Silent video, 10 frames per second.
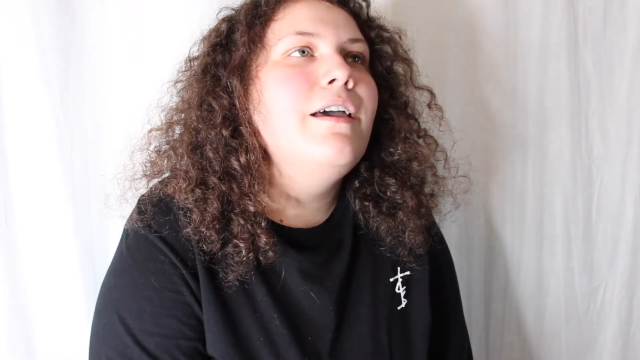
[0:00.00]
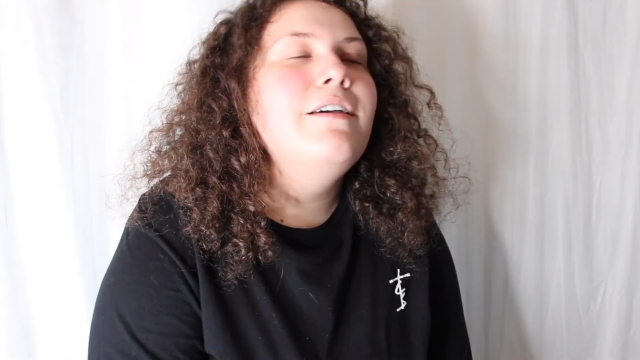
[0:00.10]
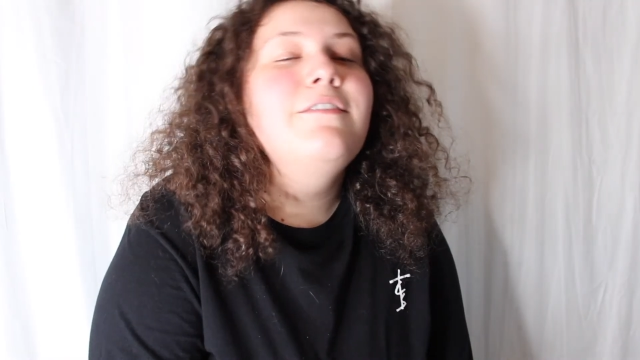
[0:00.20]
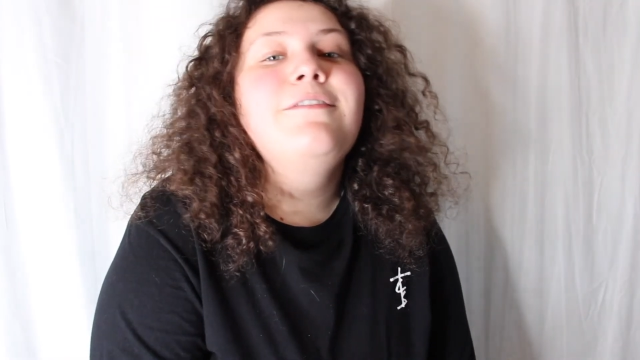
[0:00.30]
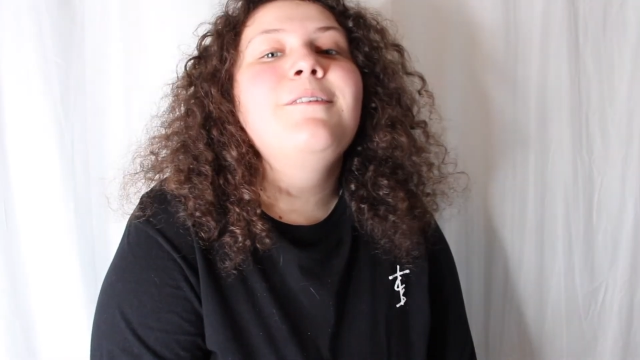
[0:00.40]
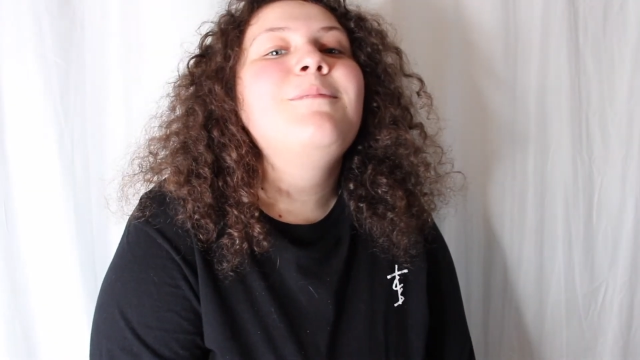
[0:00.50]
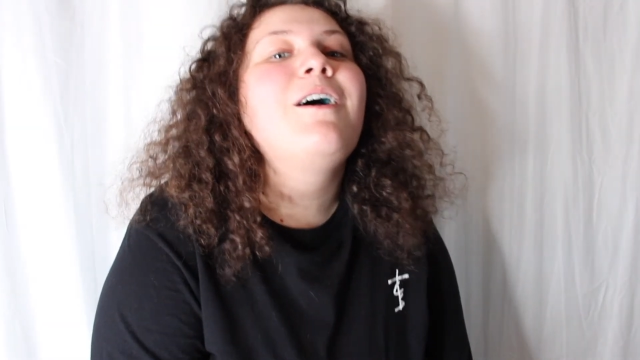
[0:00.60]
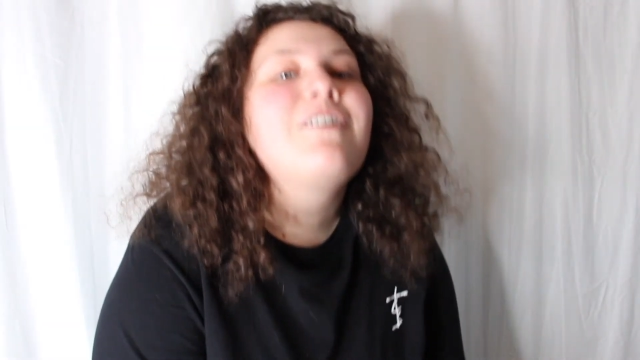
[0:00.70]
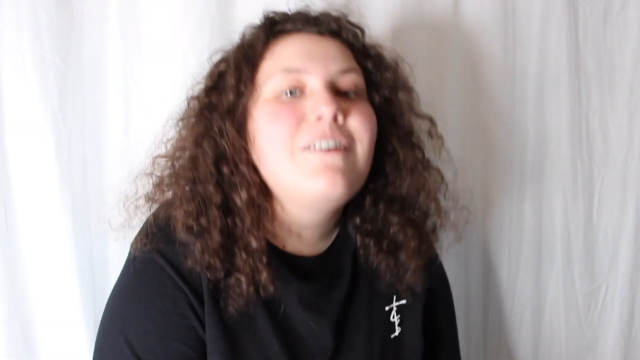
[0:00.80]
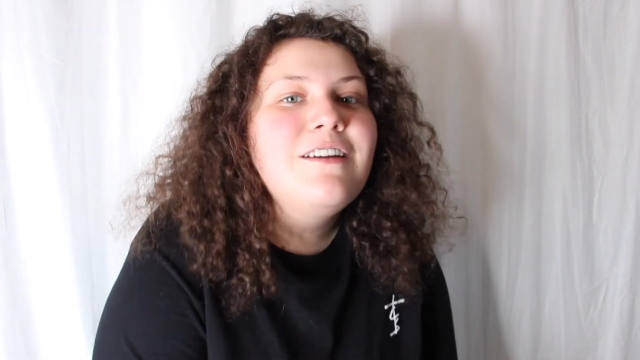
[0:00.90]
If
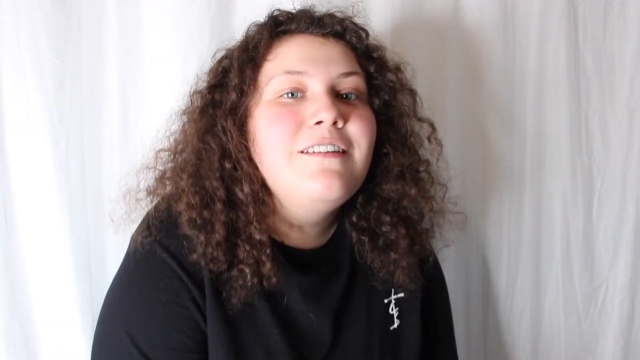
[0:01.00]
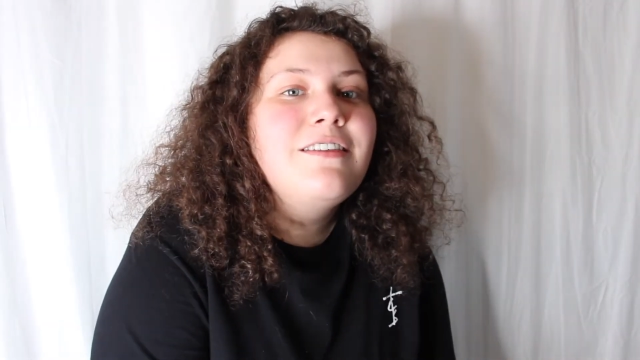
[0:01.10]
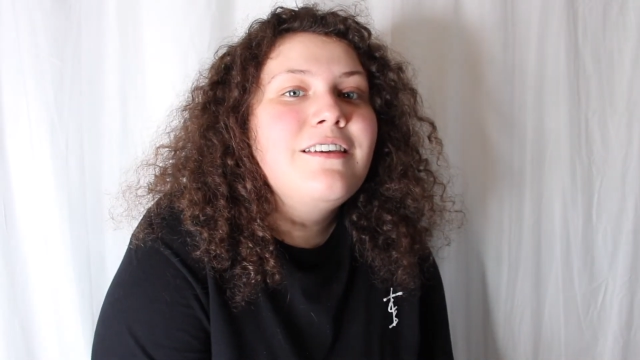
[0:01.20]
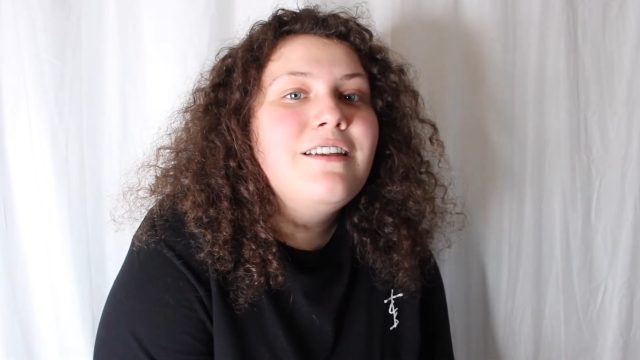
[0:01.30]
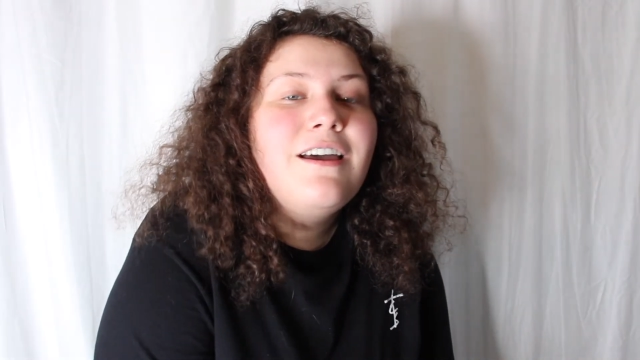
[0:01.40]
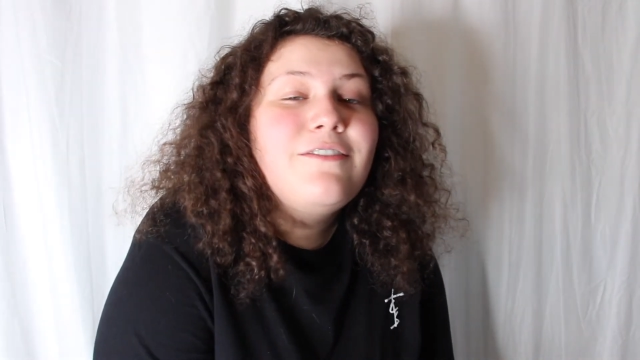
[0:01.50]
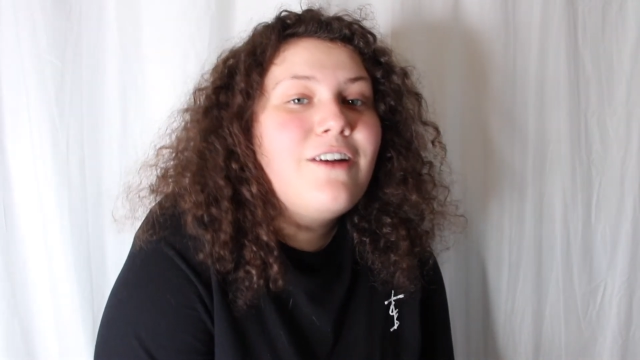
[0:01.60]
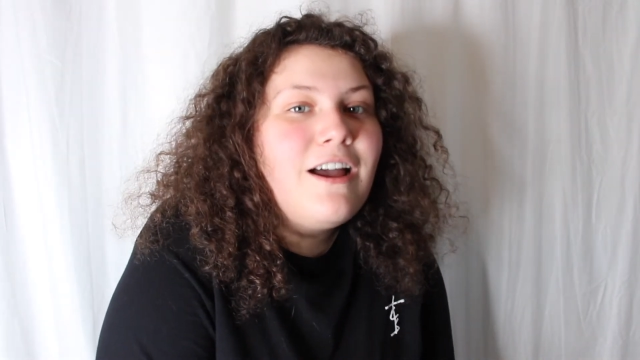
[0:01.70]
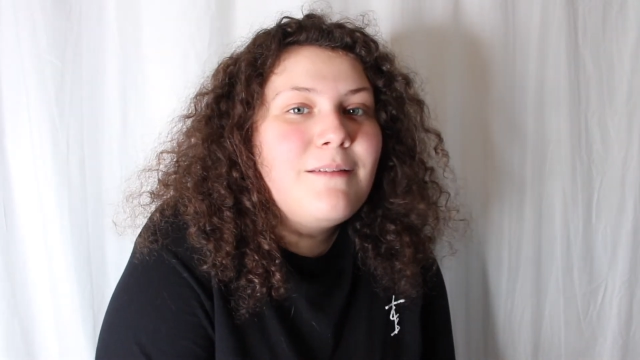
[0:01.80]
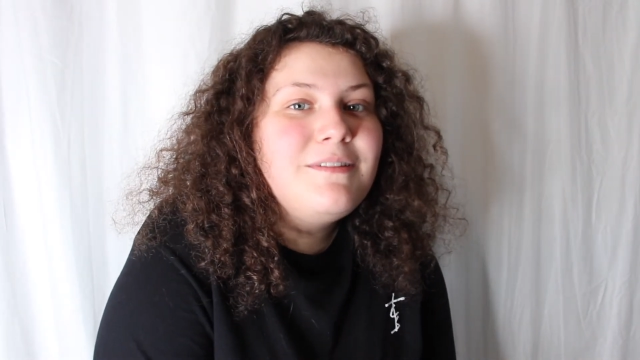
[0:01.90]
Mark or Ethan
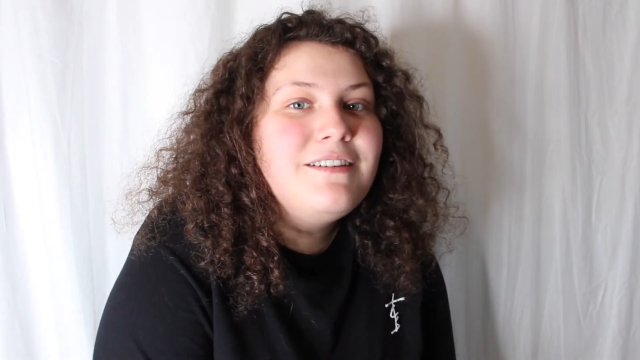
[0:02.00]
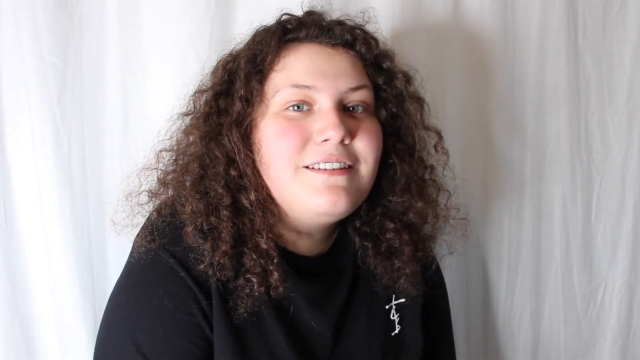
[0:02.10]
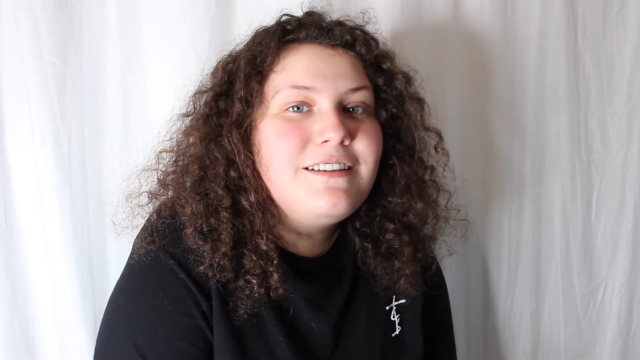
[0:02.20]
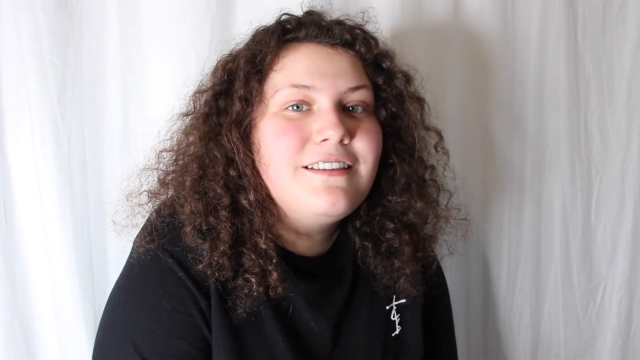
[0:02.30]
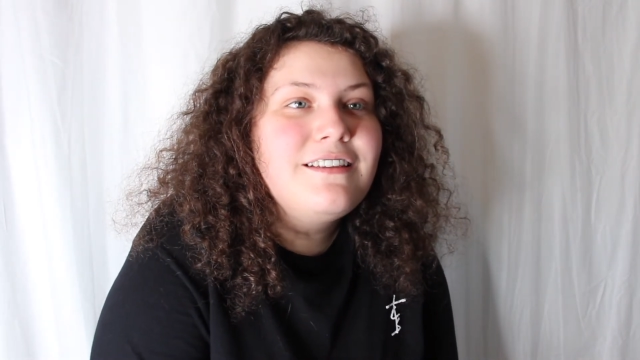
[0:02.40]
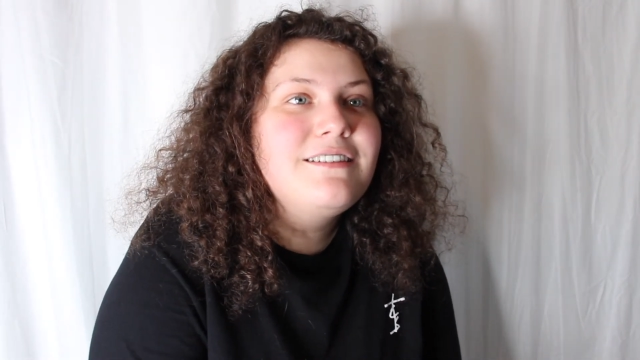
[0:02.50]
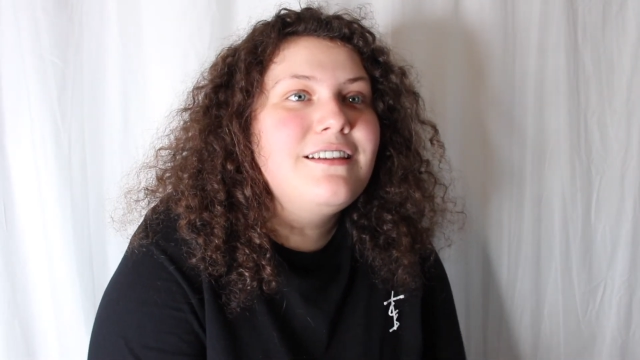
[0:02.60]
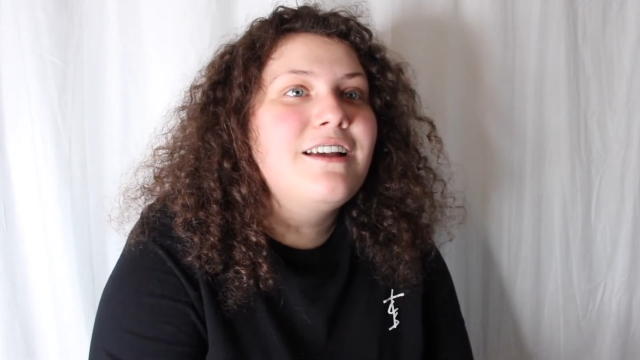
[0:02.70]
ever happen to see this,